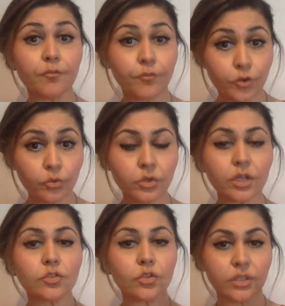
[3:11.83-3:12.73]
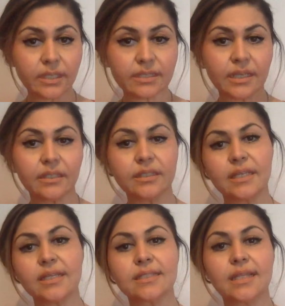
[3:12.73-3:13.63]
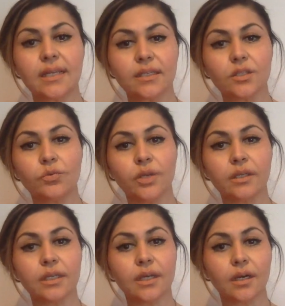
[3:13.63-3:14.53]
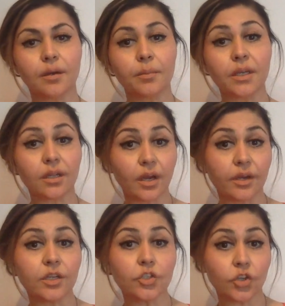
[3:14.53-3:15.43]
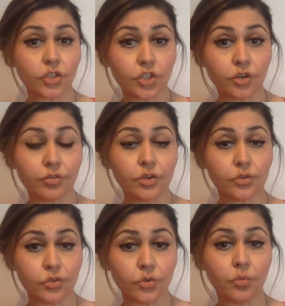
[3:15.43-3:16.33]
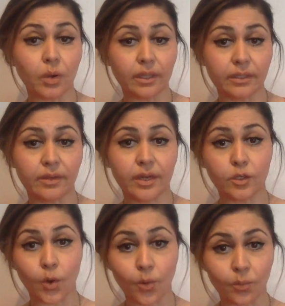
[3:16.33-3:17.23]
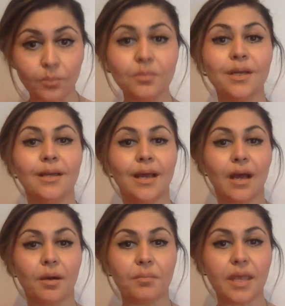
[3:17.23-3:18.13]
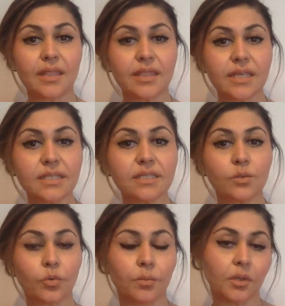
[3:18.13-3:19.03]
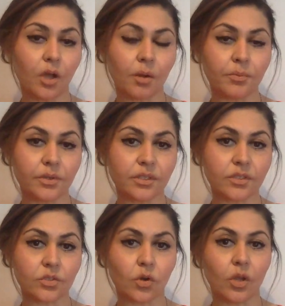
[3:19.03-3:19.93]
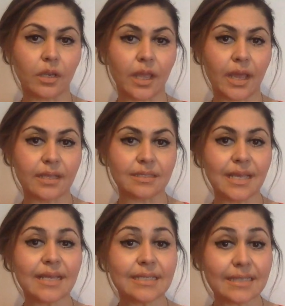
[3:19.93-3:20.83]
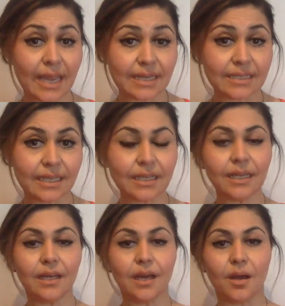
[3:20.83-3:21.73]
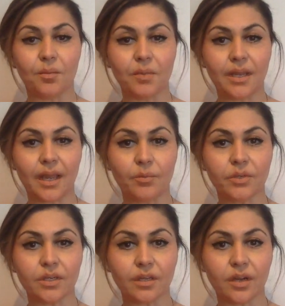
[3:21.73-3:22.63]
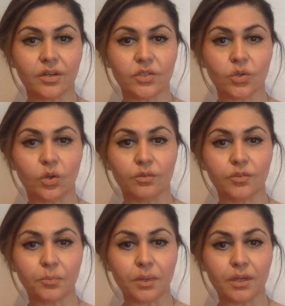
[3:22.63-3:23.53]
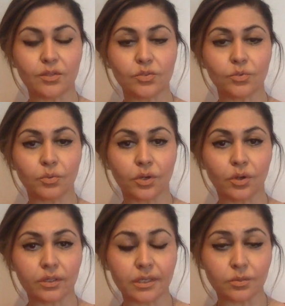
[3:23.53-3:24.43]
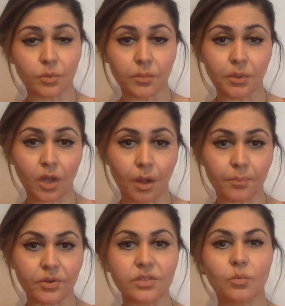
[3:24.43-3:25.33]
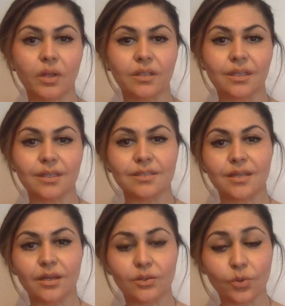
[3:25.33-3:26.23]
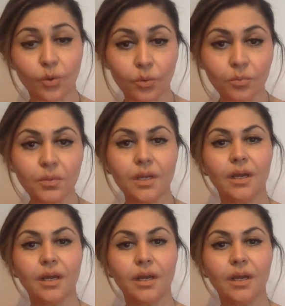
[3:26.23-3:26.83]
food. So these are the things that you can encourage your children to do while they're at home. And this verbal operant is called as tacting. And I would encourage all of the parents to work on these verbal operants while the kids are at home